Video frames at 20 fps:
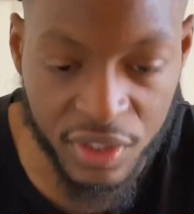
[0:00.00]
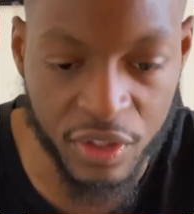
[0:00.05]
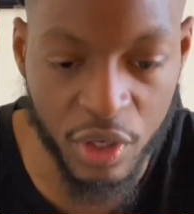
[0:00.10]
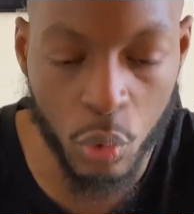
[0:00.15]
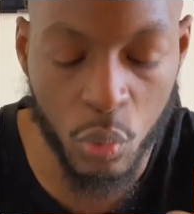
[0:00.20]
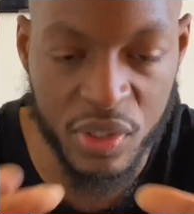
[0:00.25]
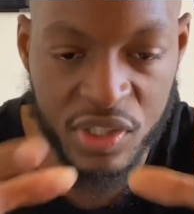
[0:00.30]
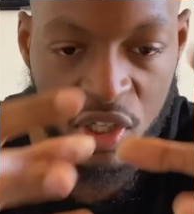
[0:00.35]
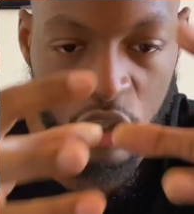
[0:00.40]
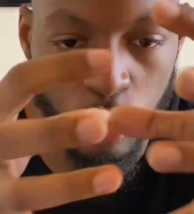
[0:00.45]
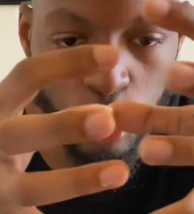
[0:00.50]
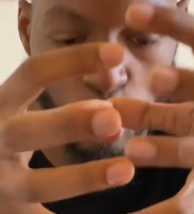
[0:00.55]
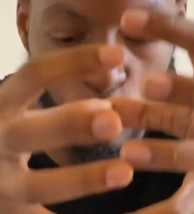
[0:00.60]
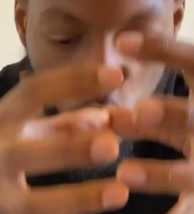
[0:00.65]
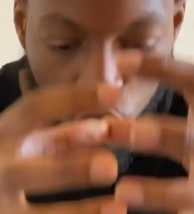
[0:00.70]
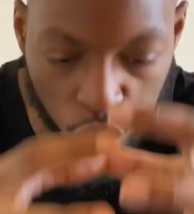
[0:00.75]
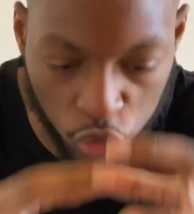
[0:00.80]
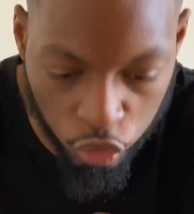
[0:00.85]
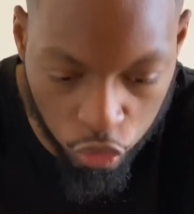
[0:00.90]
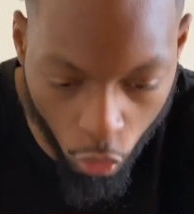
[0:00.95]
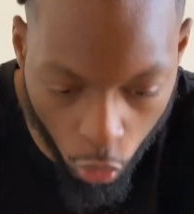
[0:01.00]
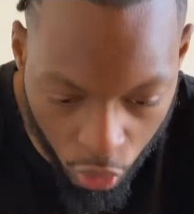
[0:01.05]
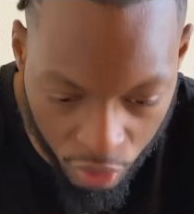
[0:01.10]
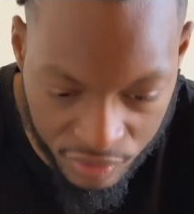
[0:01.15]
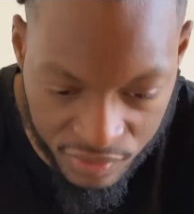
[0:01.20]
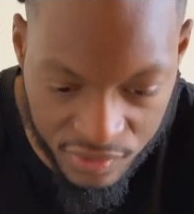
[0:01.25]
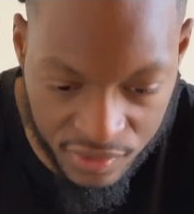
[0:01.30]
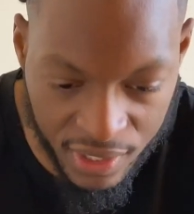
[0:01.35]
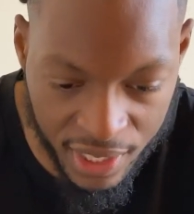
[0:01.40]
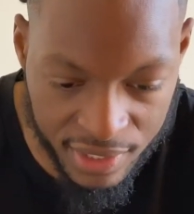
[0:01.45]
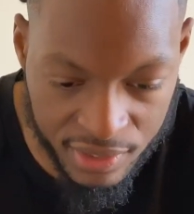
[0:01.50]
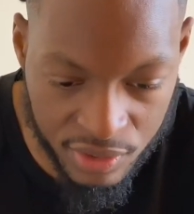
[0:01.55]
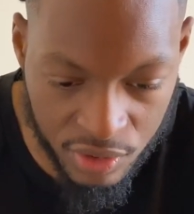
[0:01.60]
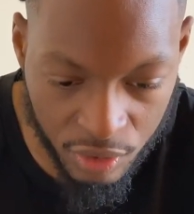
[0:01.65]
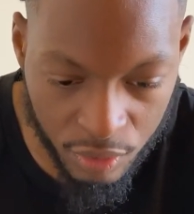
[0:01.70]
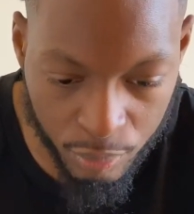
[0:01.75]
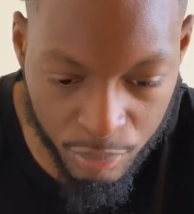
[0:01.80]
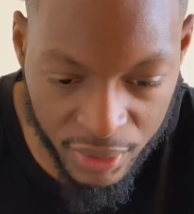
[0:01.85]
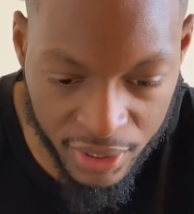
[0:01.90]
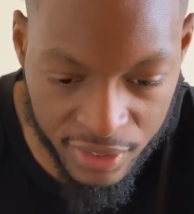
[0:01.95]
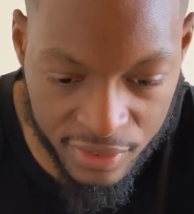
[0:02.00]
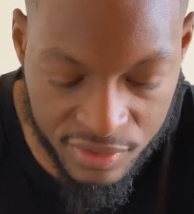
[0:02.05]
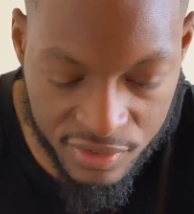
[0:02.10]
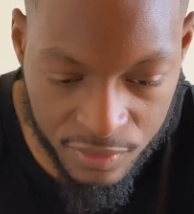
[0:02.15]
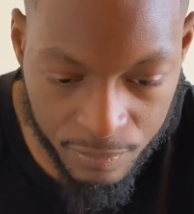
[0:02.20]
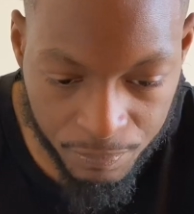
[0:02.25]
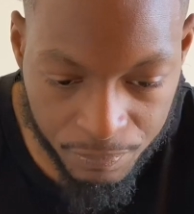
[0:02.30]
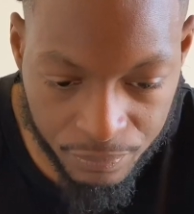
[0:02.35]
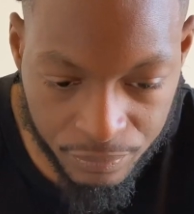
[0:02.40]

There was a divorce that took place,